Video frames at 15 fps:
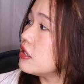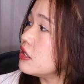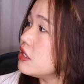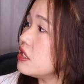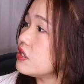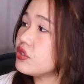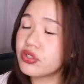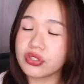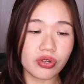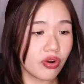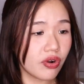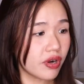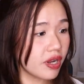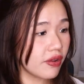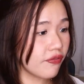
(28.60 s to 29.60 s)
the
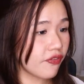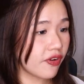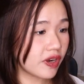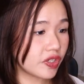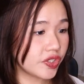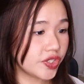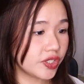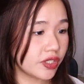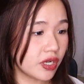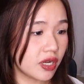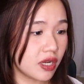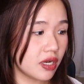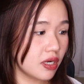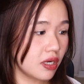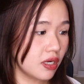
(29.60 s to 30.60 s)
story
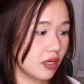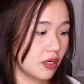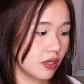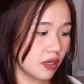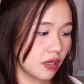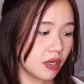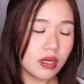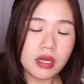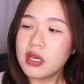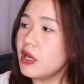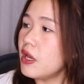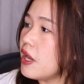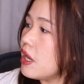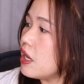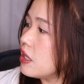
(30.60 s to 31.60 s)
version,
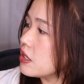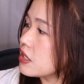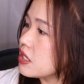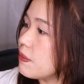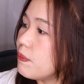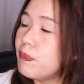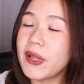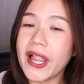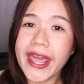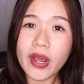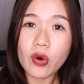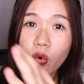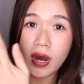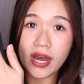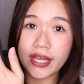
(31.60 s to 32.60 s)
the
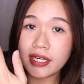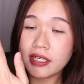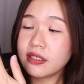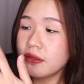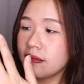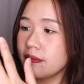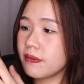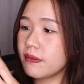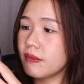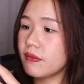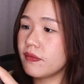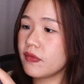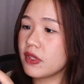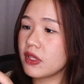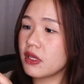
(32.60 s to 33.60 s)
black one,
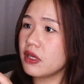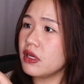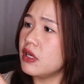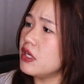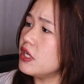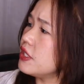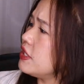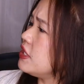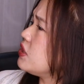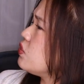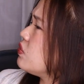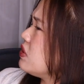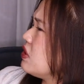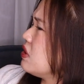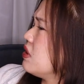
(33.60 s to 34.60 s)
this
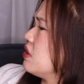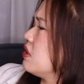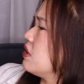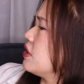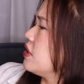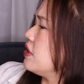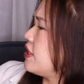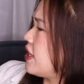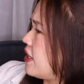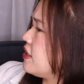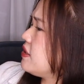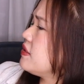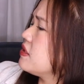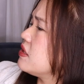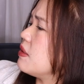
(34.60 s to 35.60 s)
one,
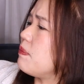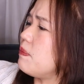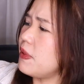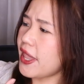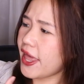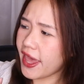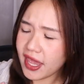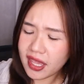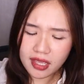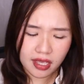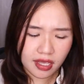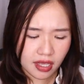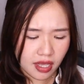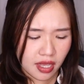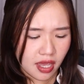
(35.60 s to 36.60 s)
yes, the
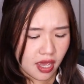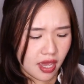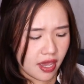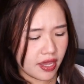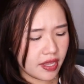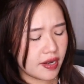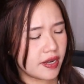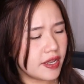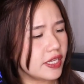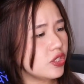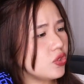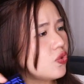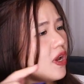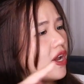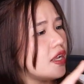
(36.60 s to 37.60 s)
black, and
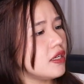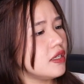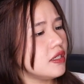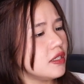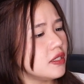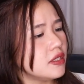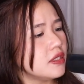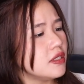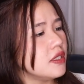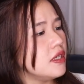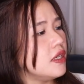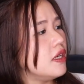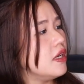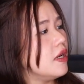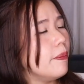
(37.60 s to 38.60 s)
this one,
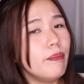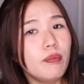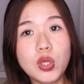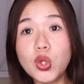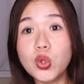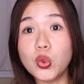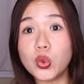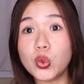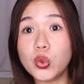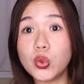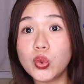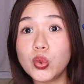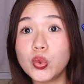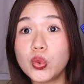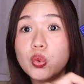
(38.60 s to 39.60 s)
blue.
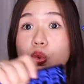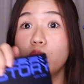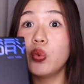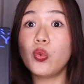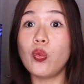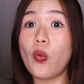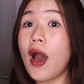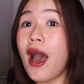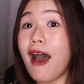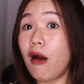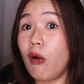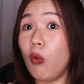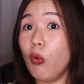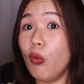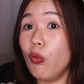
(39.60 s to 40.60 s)

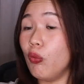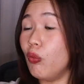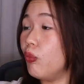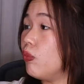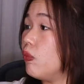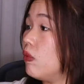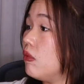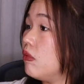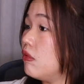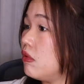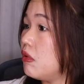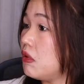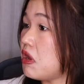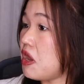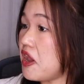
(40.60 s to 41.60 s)
Wow,
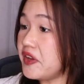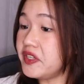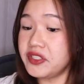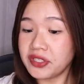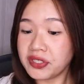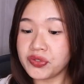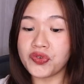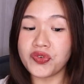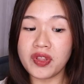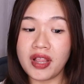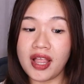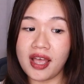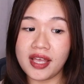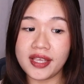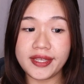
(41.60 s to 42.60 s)
I just
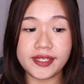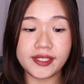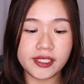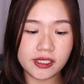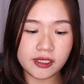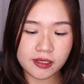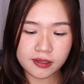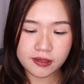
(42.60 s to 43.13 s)
realized.